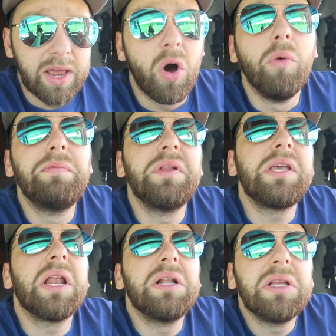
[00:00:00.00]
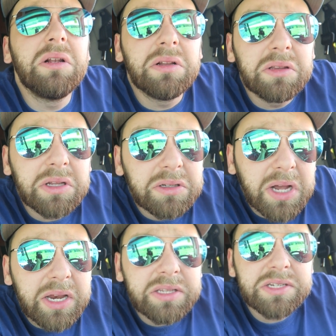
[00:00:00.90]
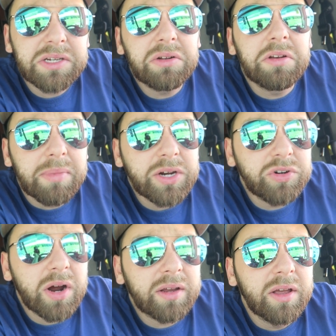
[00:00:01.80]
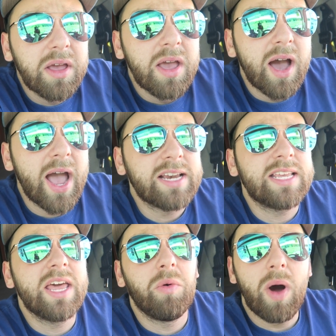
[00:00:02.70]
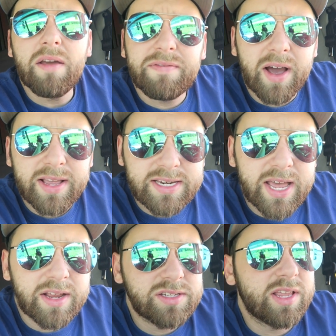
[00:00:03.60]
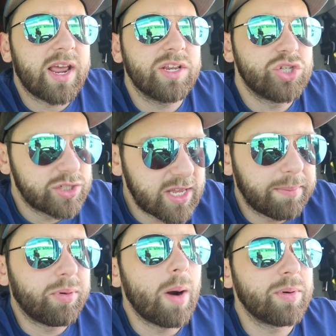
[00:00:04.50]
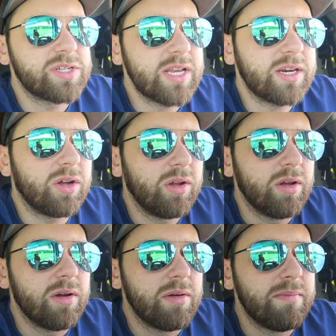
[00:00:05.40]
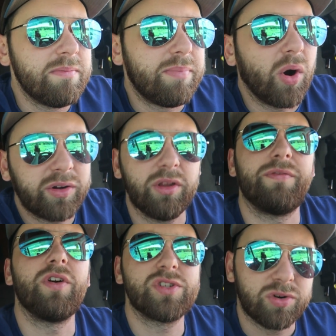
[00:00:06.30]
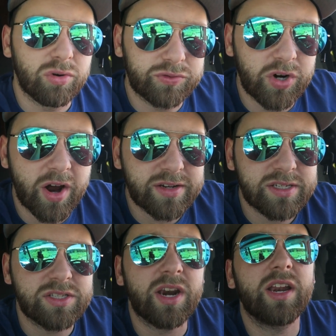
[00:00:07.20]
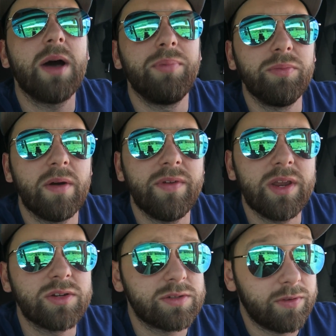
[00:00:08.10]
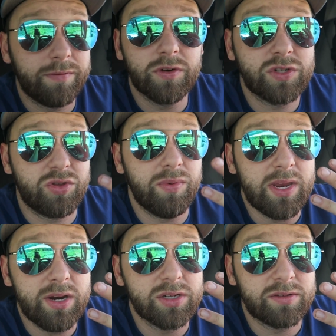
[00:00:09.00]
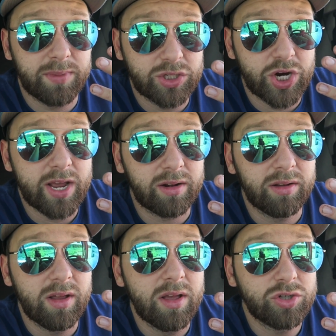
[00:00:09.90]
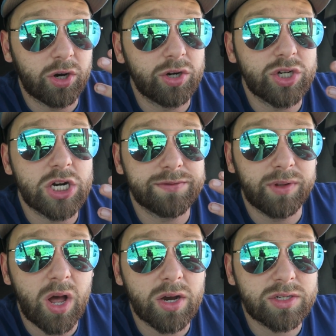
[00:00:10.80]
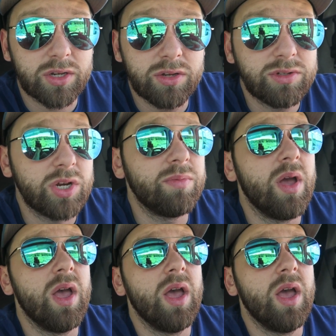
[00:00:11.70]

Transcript: and hopefully get a little tiny signal in my truck. I had to get a Wi-Fi antenna so that I could just get a proper signal parked in the first row of trucks so that I could upload my videos. For the first 3 years of my channel, Trucker Josh Vlogs on YouTube,